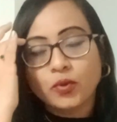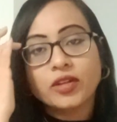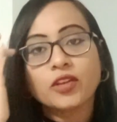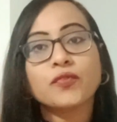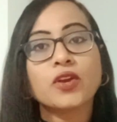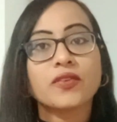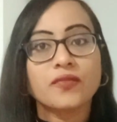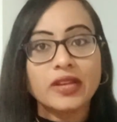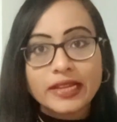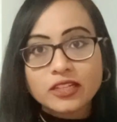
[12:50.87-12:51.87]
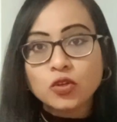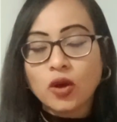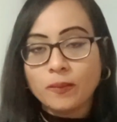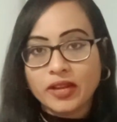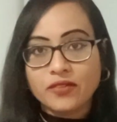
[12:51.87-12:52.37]
If you are willing to
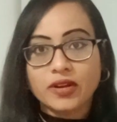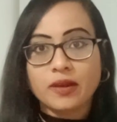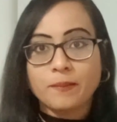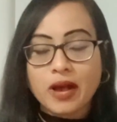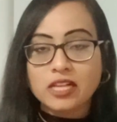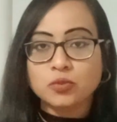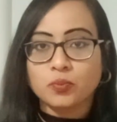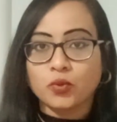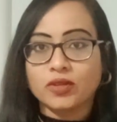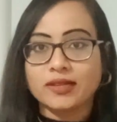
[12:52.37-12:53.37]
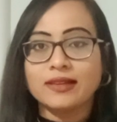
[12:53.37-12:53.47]
apply for a passport,